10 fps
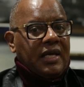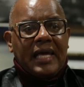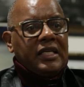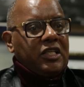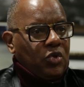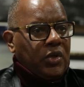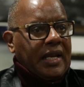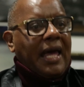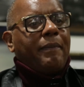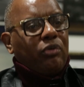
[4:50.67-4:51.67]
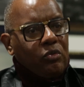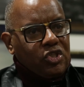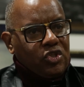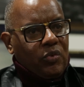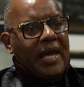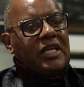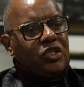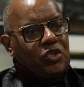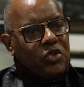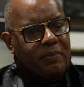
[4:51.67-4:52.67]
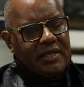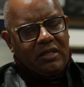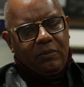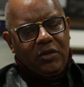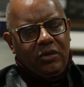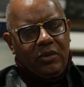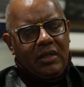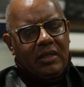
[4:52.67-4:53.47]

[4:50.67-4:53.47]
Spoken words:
I didn't do that. I approached you. I introduced myself to you.